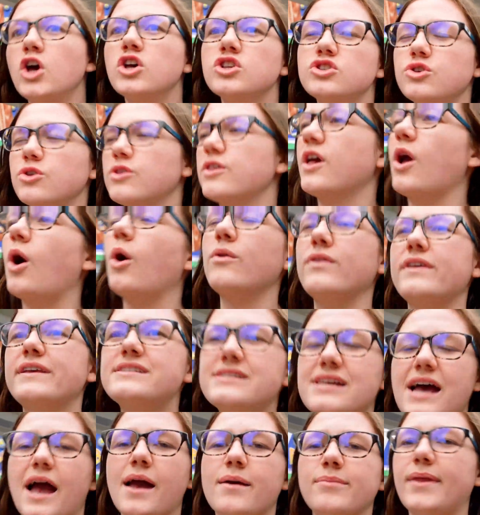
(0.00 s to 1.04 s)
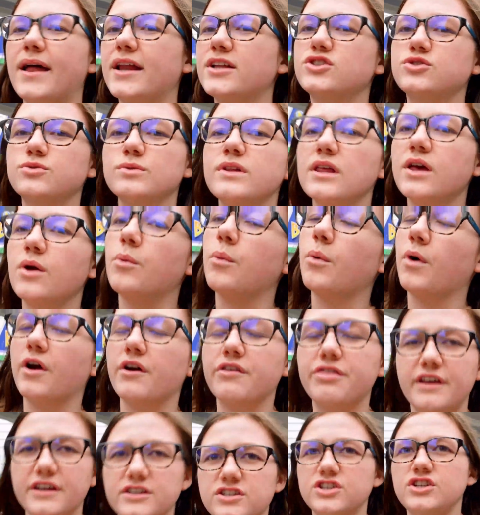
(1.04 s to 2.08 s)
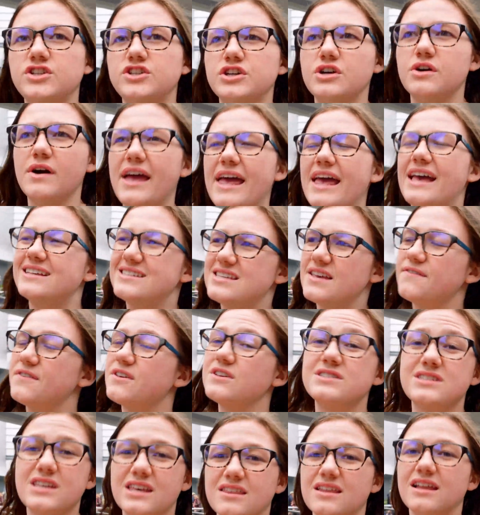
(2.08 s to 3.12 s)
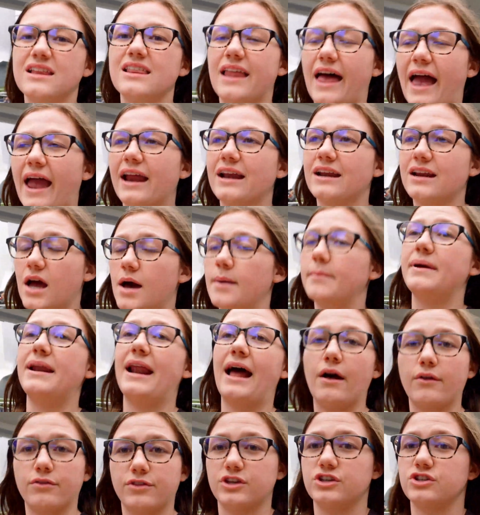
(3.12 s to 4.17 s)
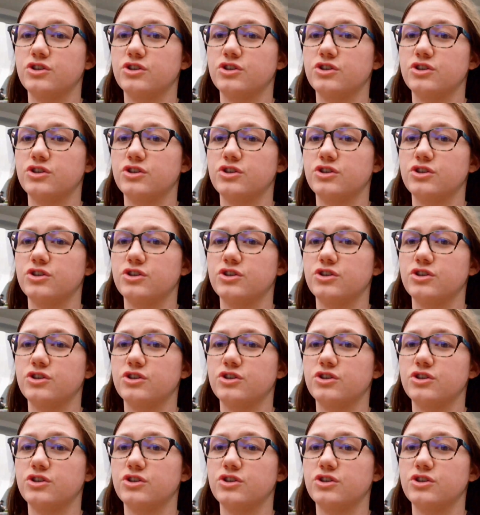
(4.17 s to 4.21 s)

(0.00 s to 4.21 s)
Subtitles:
So the only time that it's really worth it to do it is if you see the line coming out the